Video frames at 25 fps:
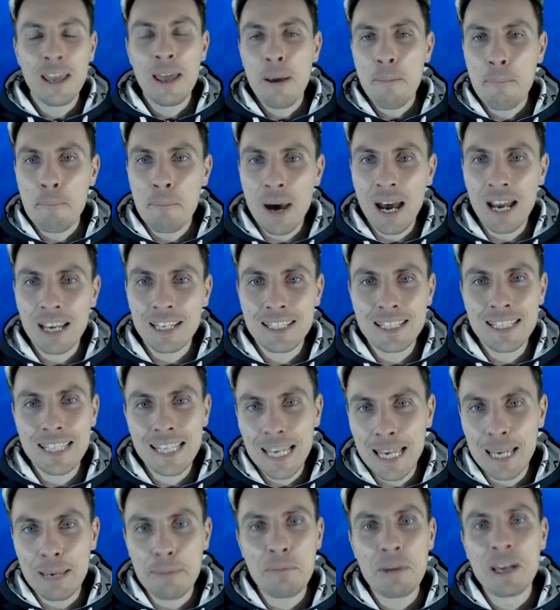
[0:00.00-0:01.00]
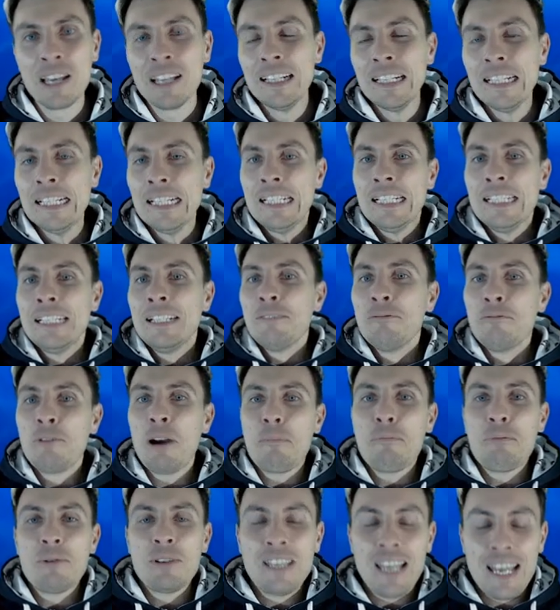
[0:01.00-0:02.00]
my team
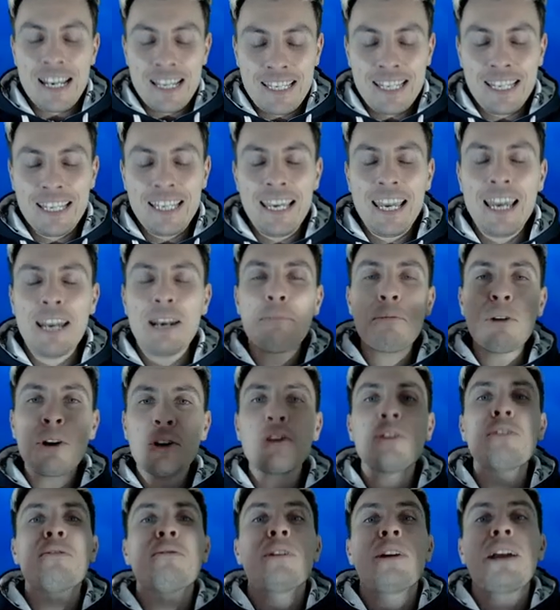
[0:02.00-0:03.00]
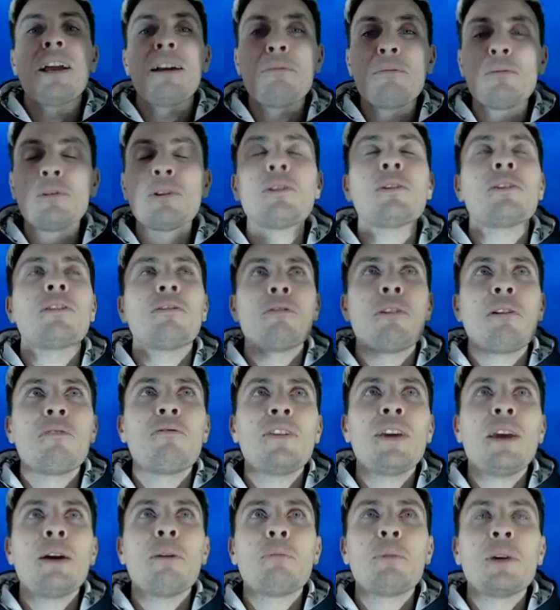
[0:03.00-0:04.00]
representing here. And I'm not gonna I'm not gonna
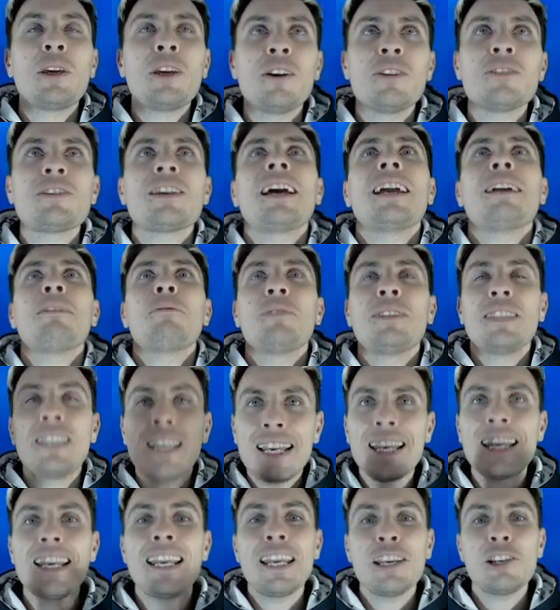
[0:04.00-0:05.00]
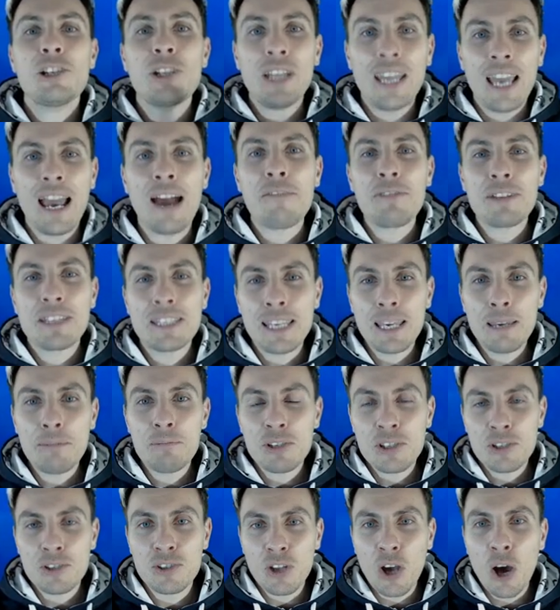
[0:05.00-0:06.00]
reveal because I did initially have a team
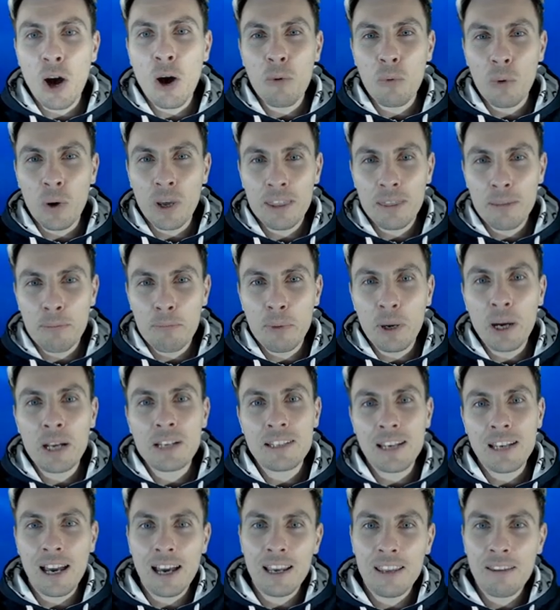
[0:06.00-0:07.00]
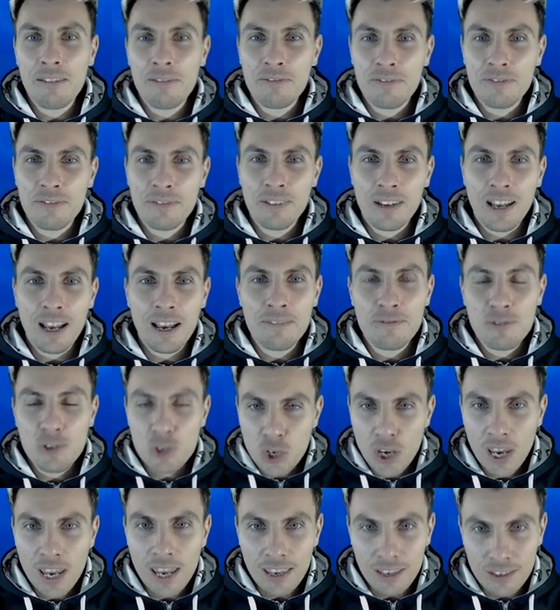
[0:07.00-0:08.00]
to start with, but I've I've
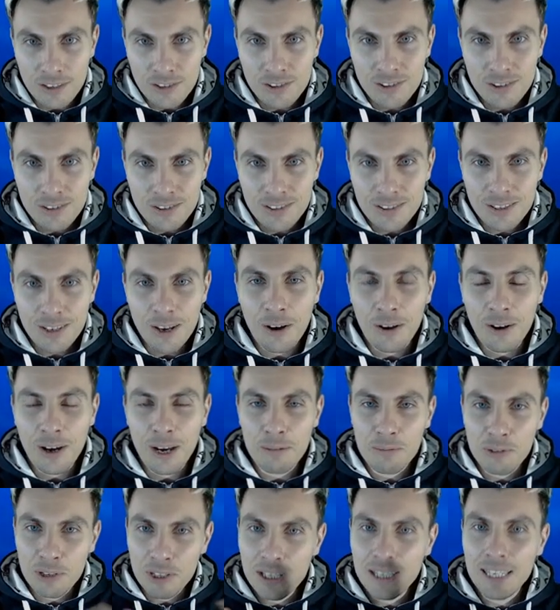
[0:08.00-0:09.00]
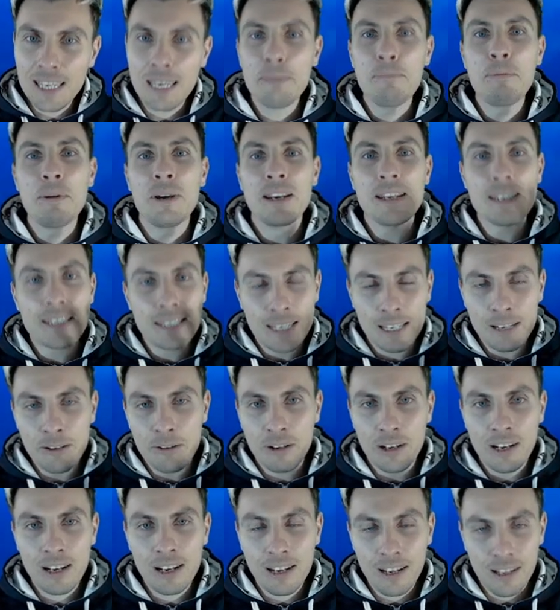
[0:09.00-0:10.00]
changed. So I'm gonna keep it a
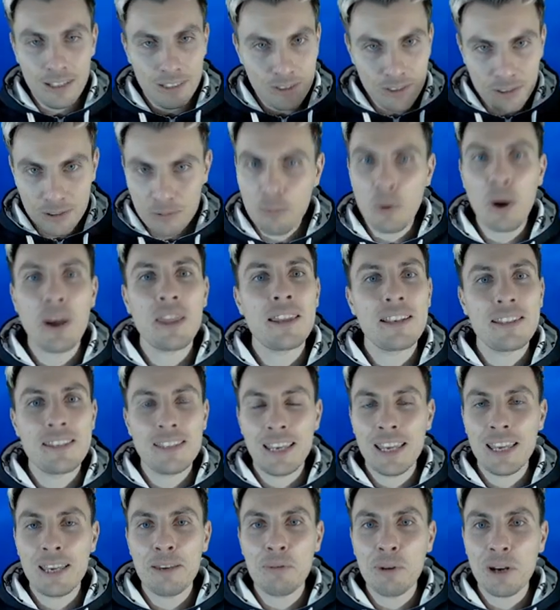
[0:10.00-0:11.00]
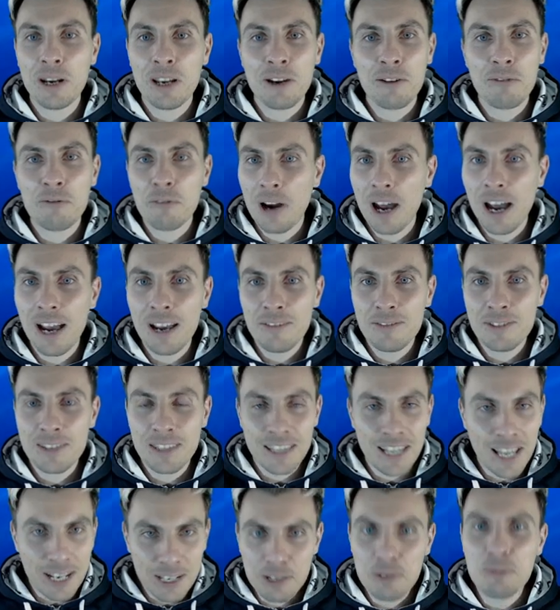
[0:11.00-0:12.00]
secret. I'll just wear the T when it arrives and
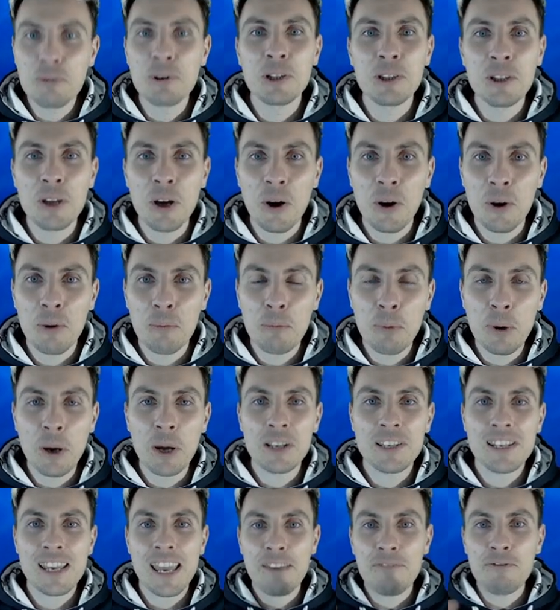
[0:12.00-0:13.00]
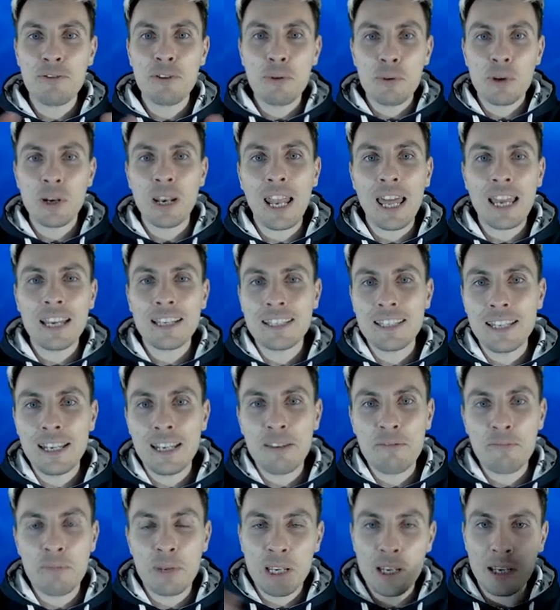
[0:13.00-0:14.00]
then you will know. But if you'd like to
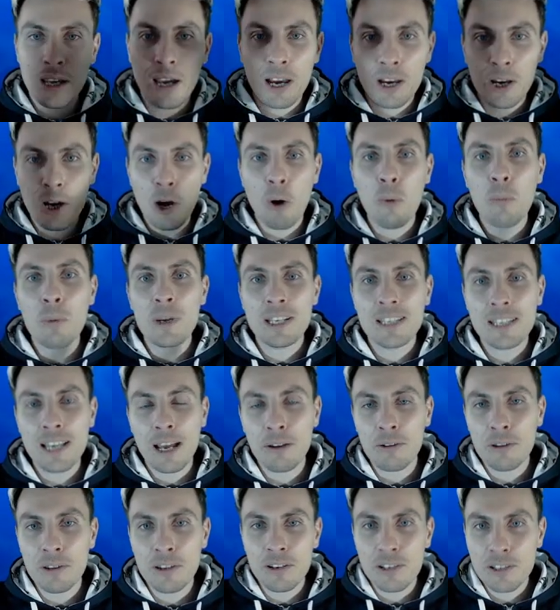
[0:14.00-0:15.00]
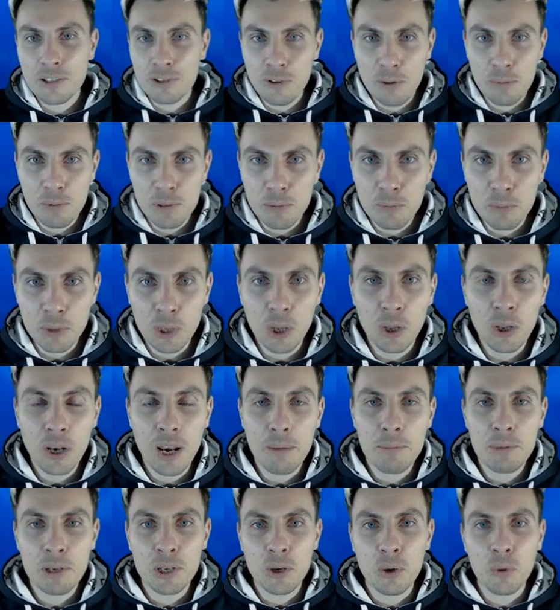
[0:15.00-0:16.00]
leave me a comment down in the description below,
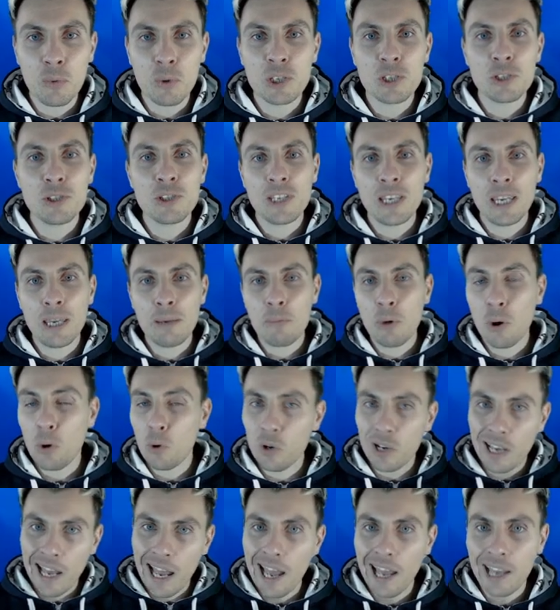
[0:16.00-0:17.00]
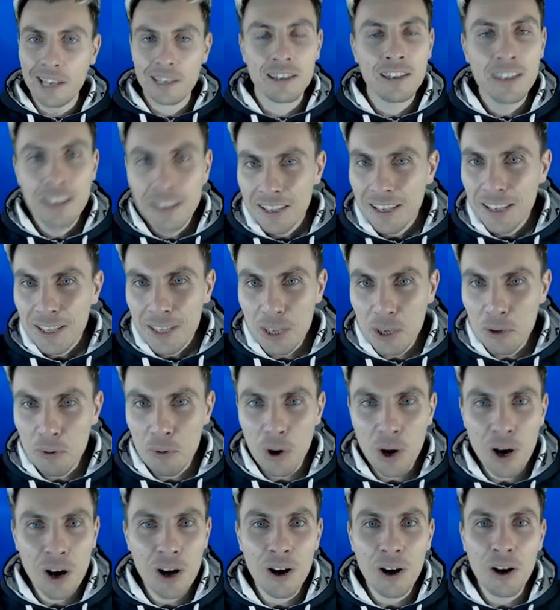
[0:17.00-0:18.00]
let me know which team or gang you
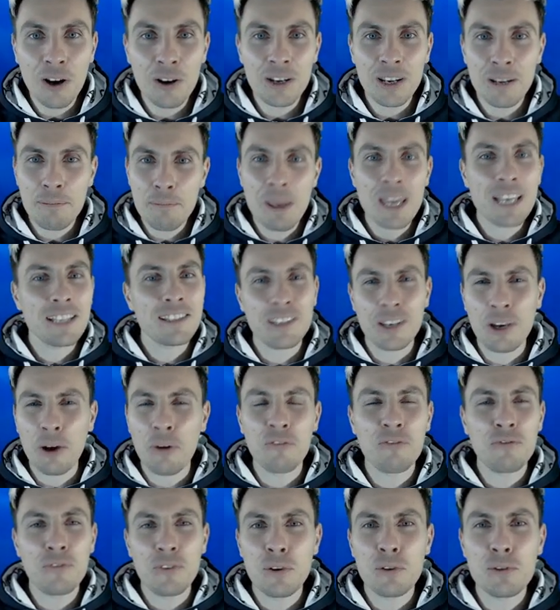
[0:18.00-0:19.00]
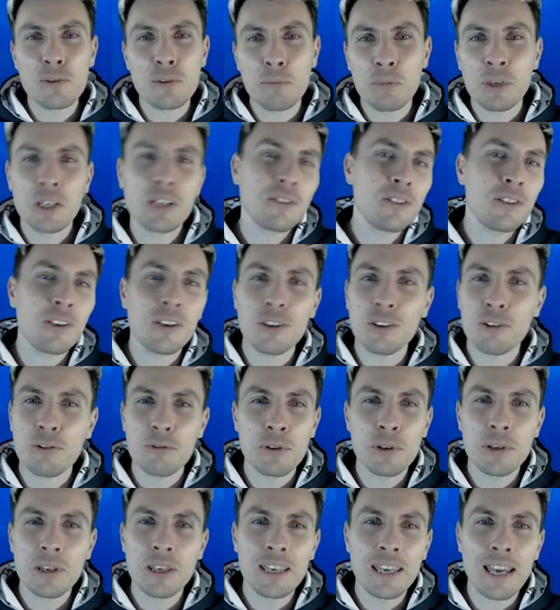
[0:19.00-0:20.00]
are on. It makes it confusing because you got the
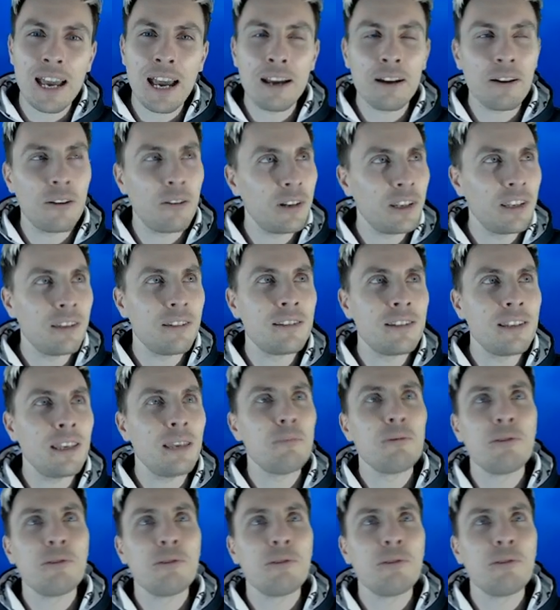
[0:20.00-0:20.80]
Grookey gang or your team